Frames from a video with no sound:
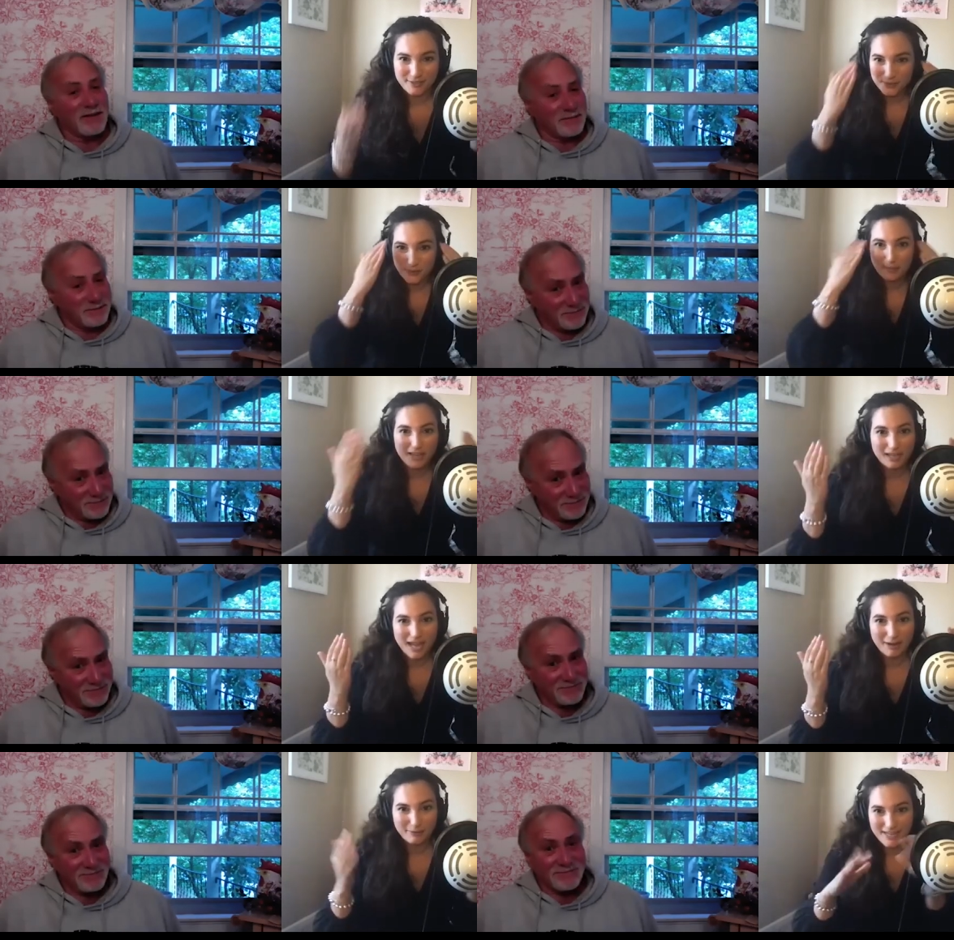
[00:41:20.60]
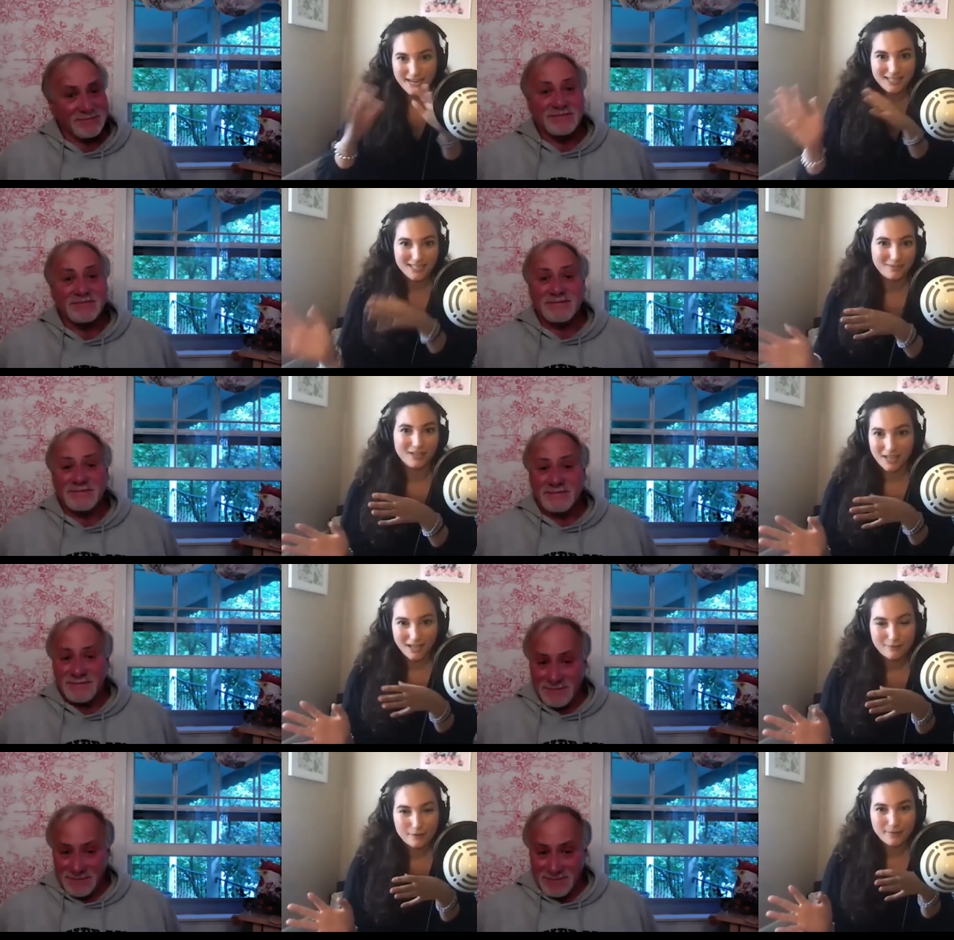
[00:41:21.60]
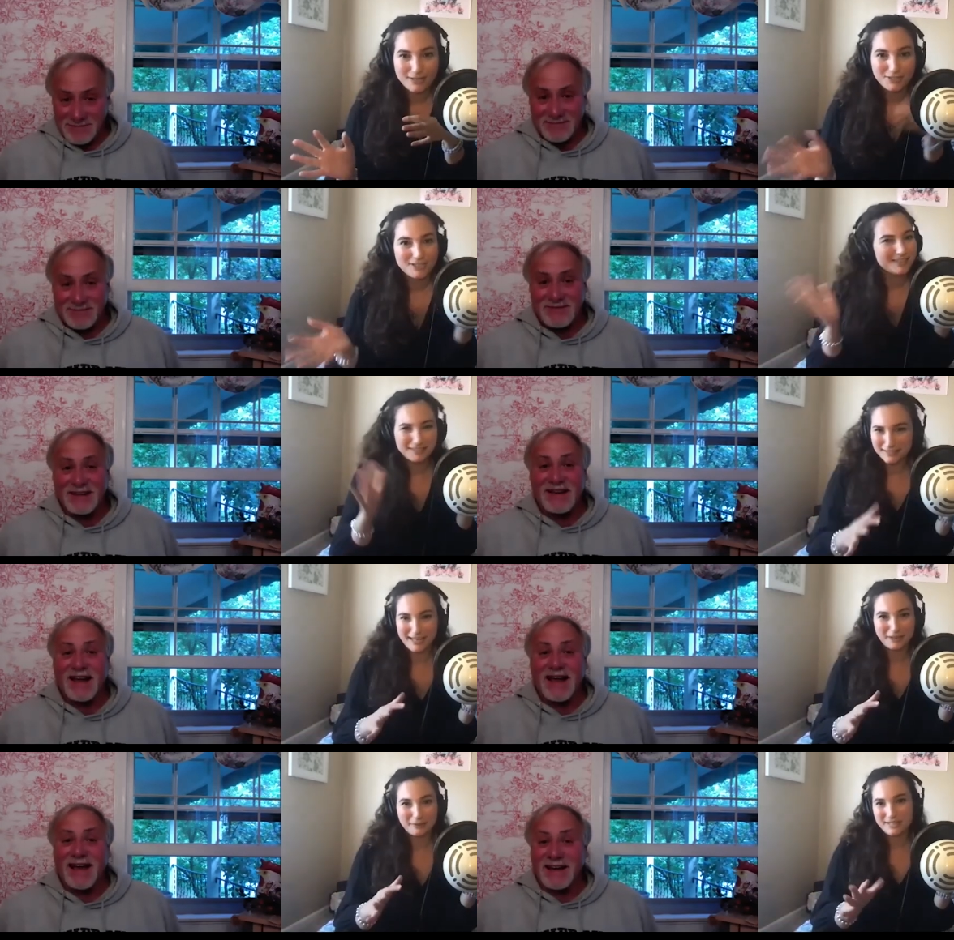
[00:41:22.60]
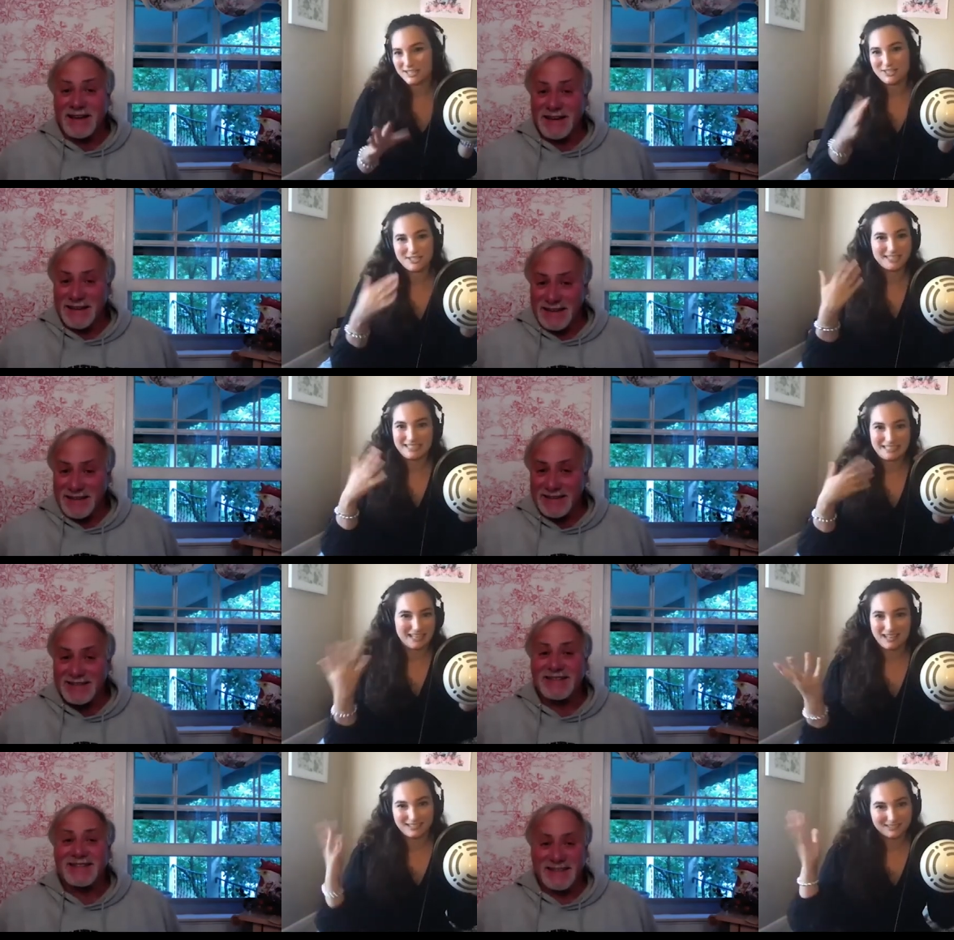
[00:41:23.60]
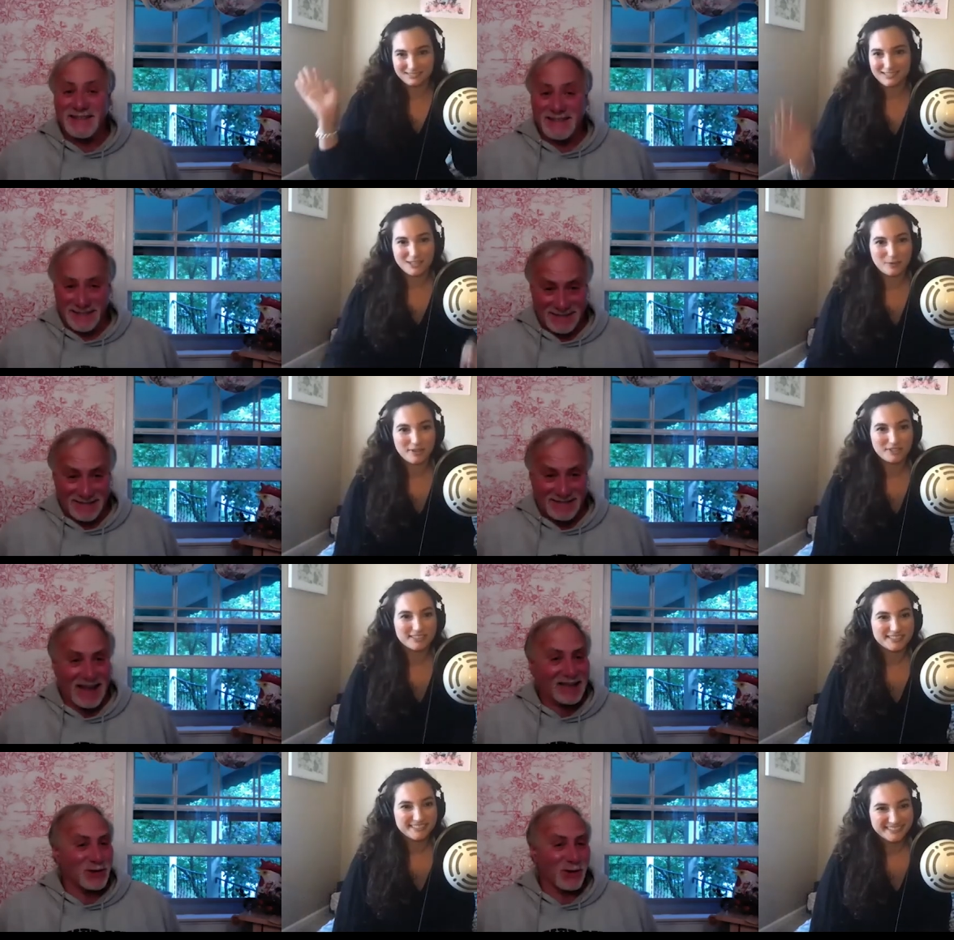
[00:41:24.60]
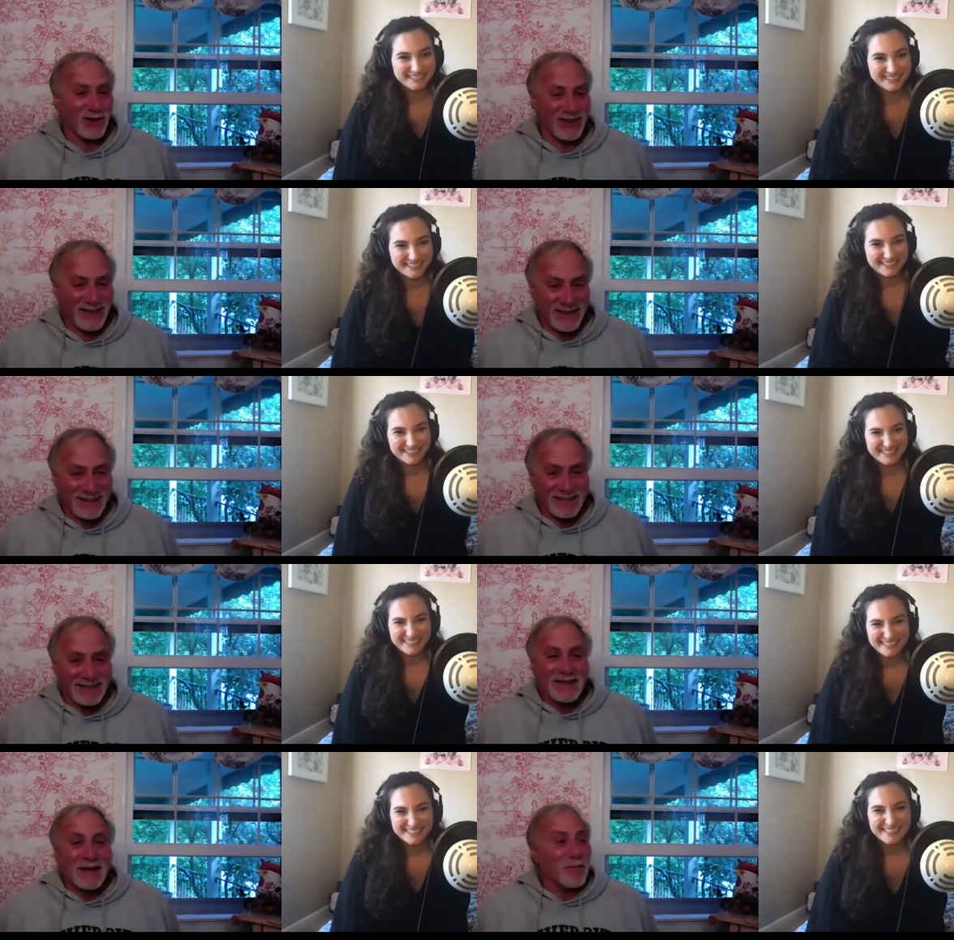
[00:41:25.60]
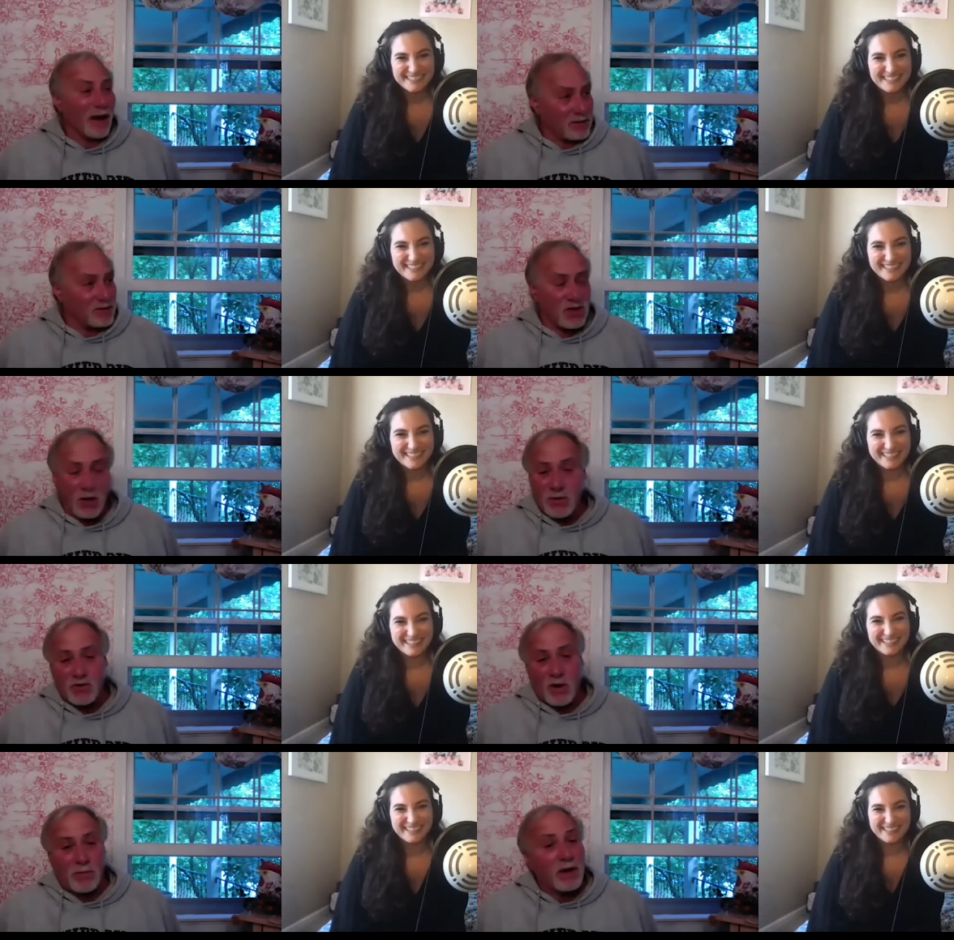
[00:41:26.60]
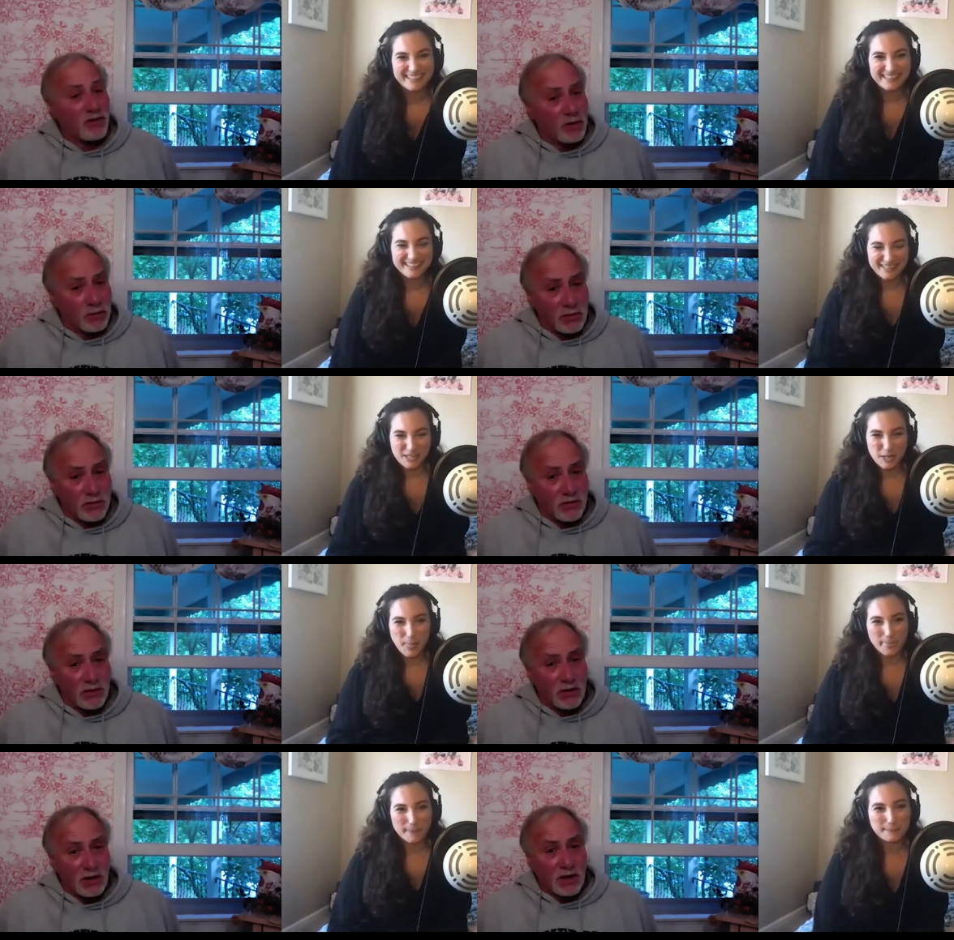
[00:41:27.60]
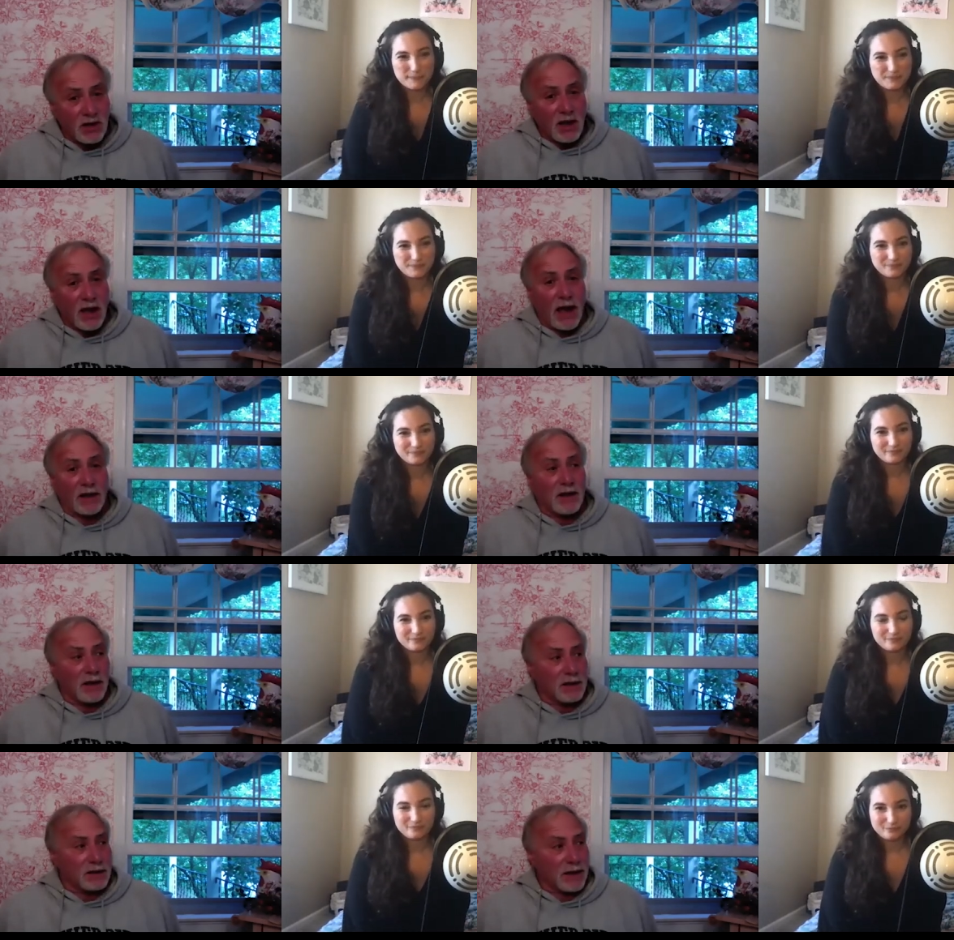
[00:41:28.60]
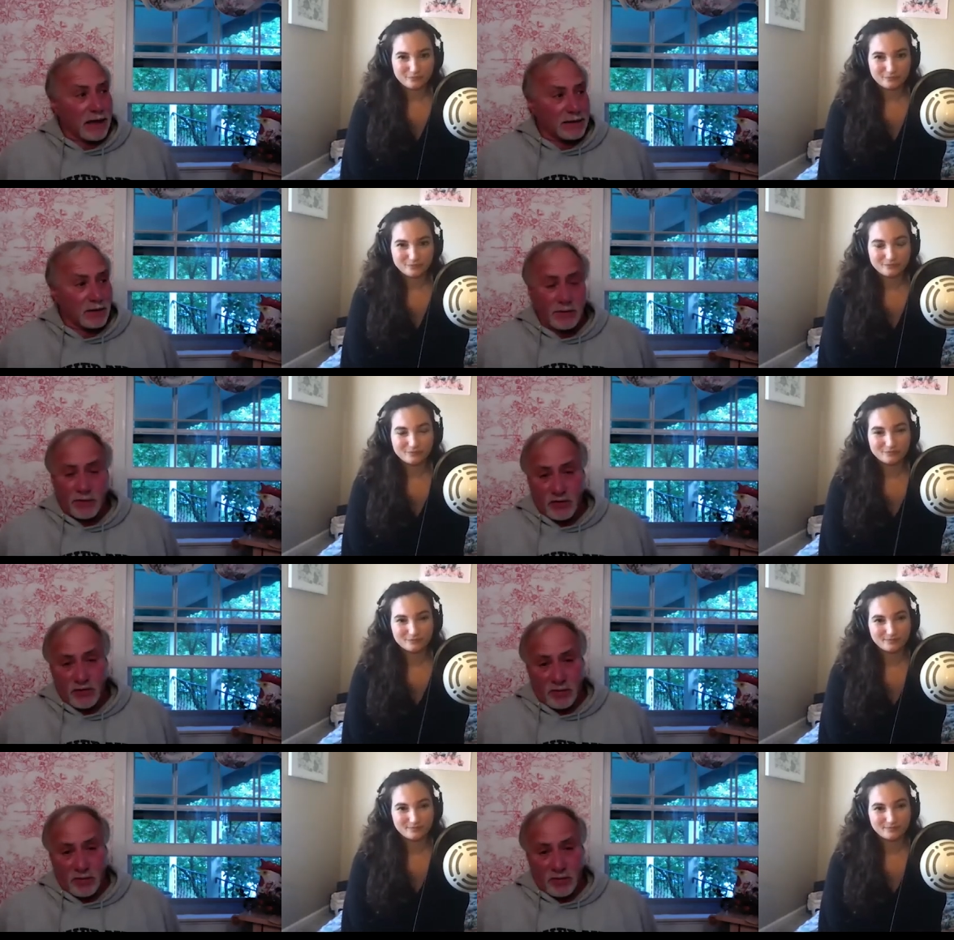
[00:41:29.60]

Speaker 1: So I'm like, I retain Stephen King information, the language, yeah, not so much.
Speaker 2: But she was one of my students at, at, at the University of